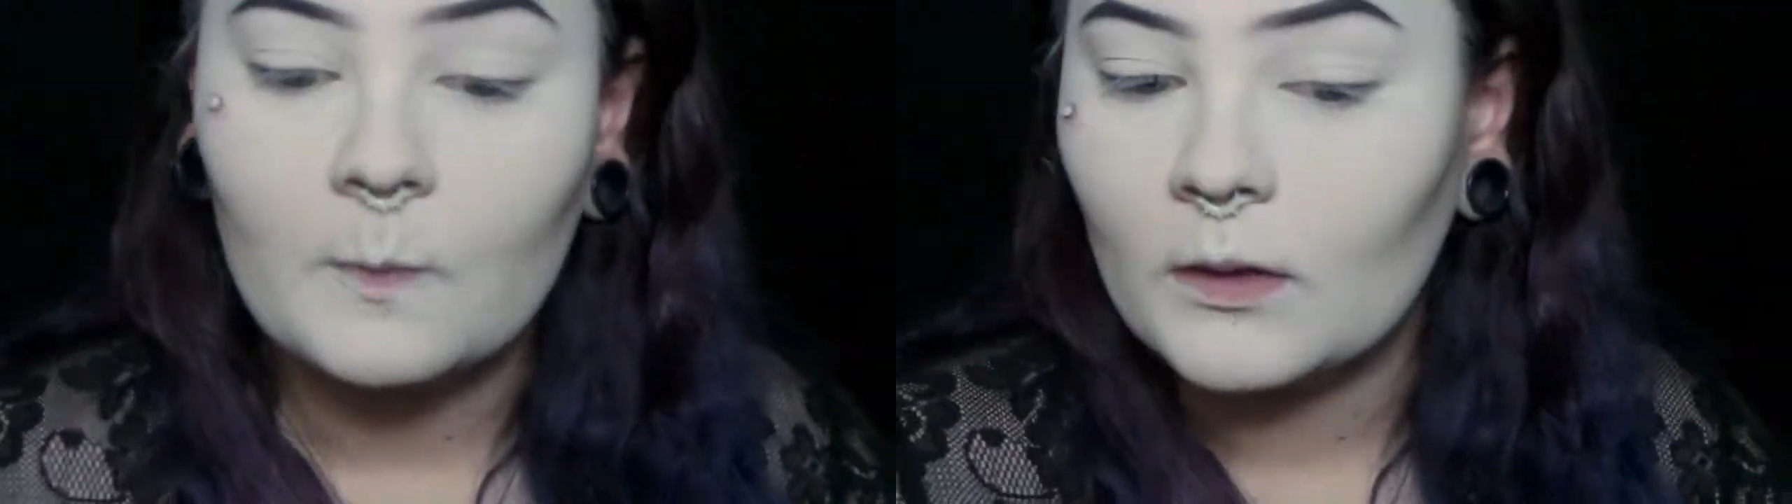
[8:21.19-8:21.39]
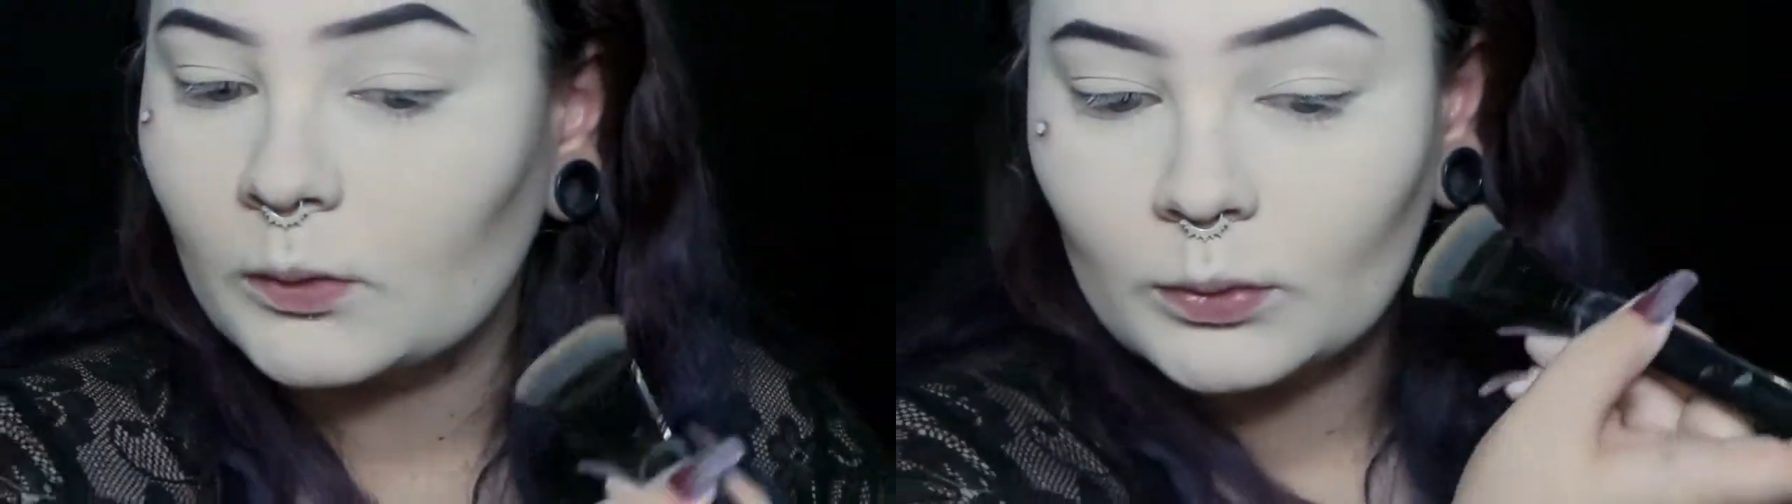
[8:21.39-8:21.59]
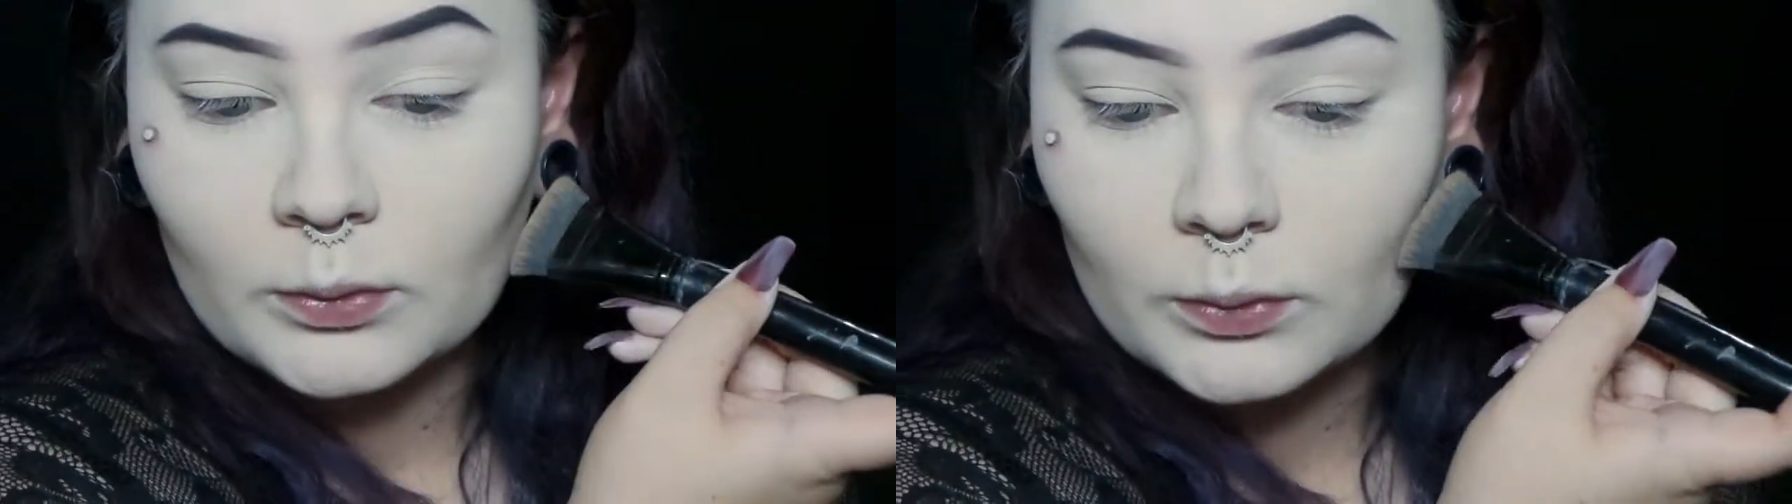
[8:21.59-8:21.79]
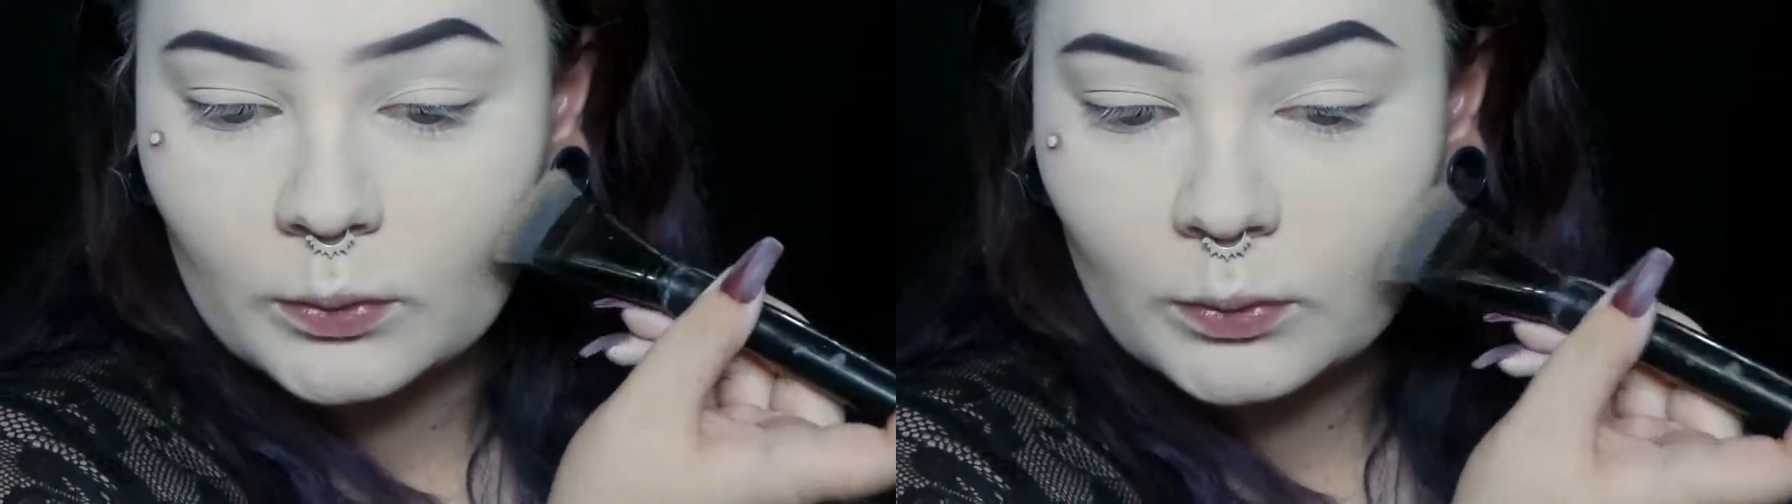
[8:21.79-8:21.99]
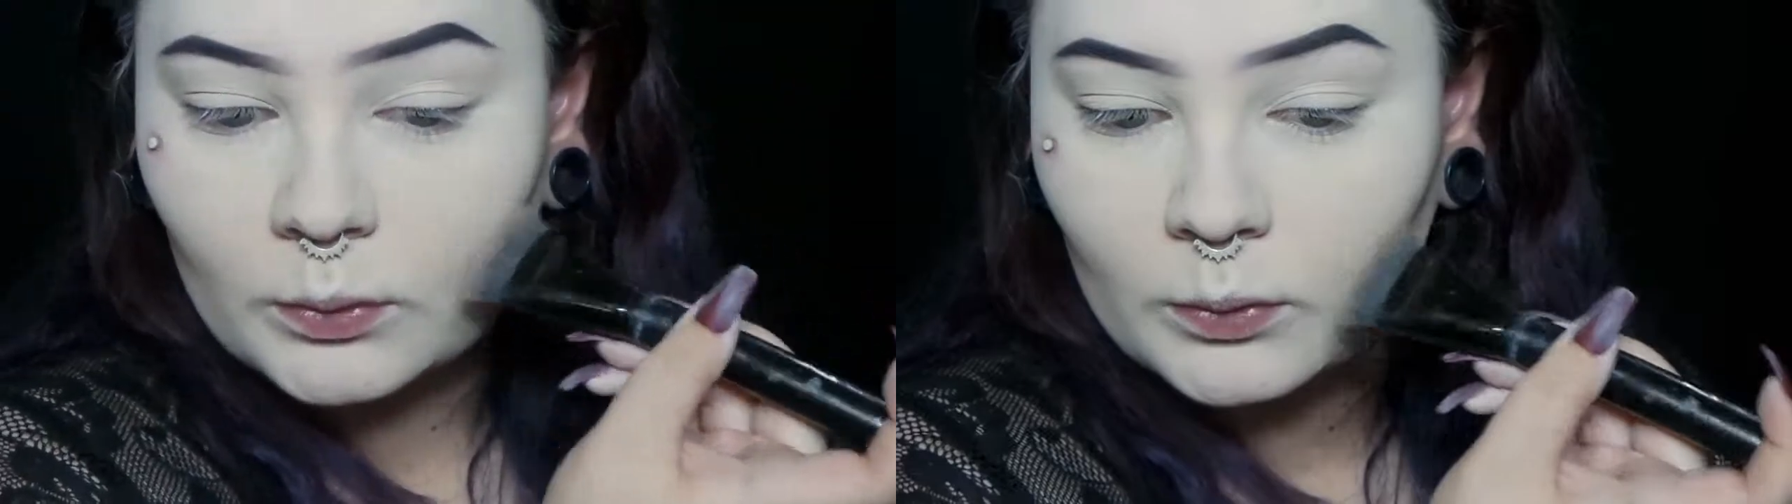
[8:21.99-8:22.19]
what, that's just
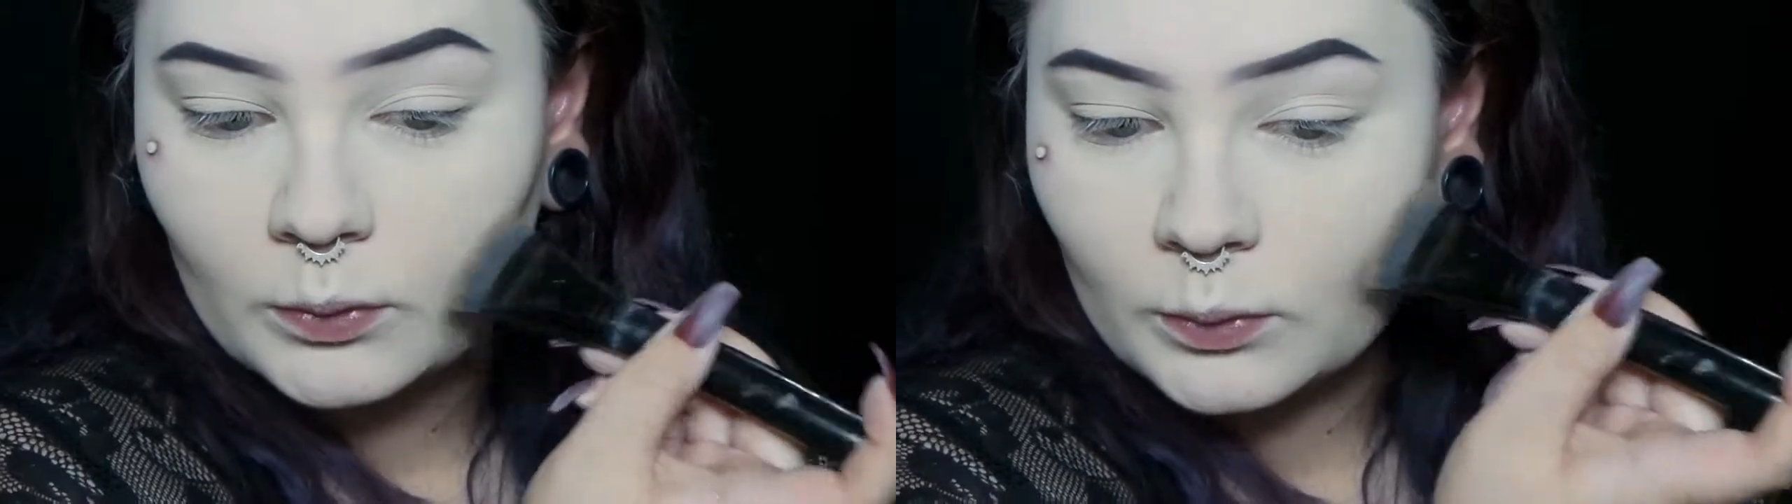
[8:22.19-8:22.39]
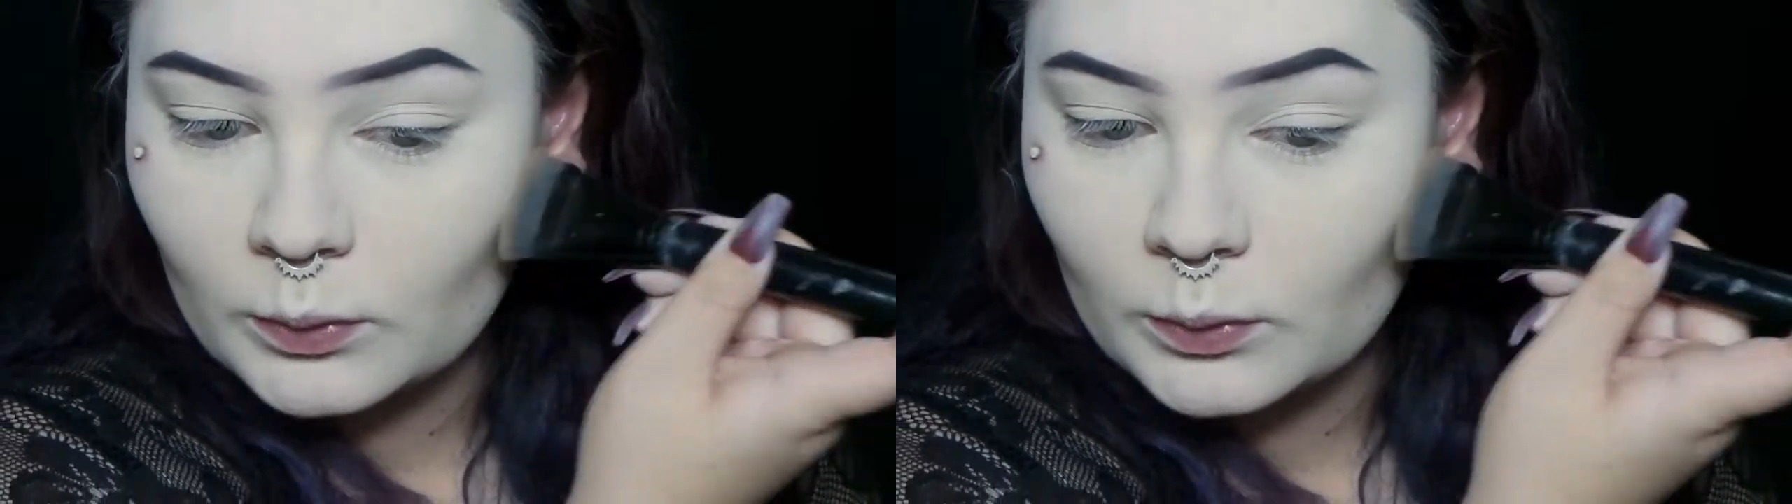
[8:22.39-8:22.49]
my face.